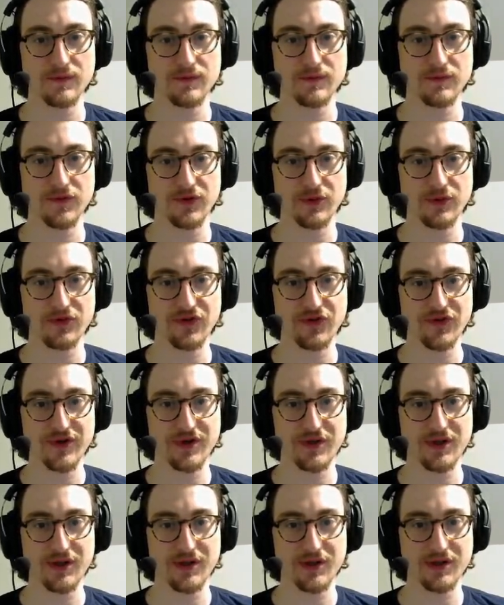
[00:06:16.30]
So we're just
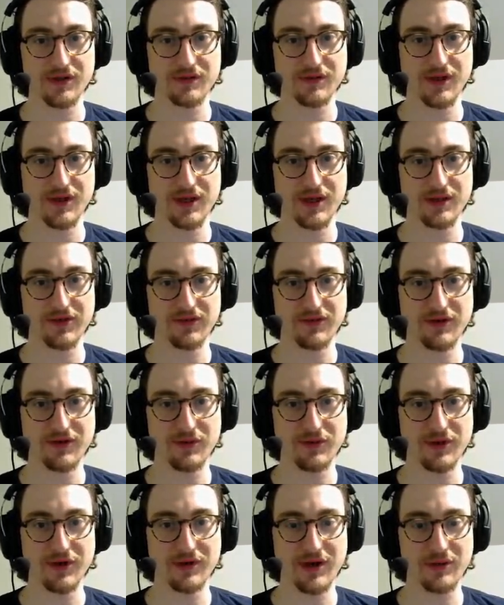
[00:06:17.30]
gonna, yeah, here
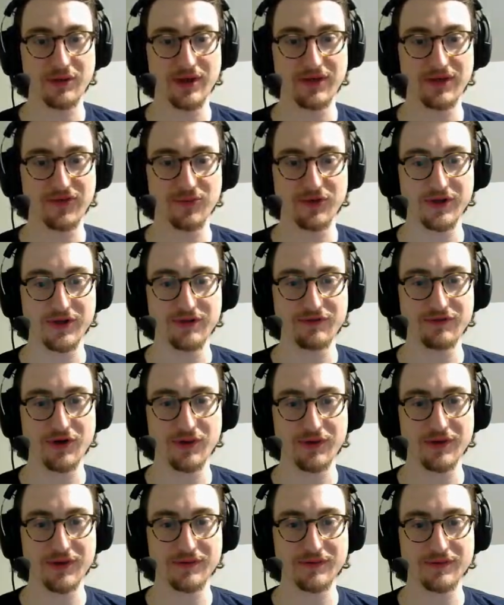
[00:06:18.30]
we go. Now we get some cleave
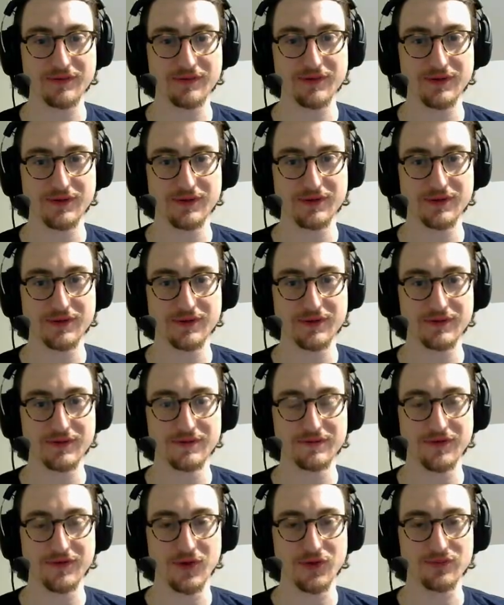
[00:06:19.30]
going.
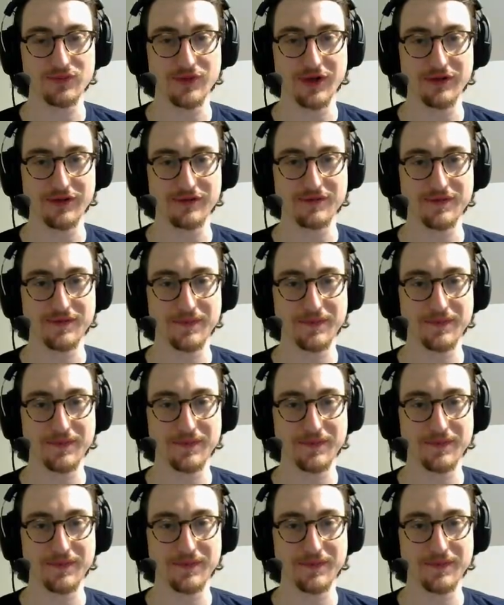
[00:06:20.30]
Nope, nothing.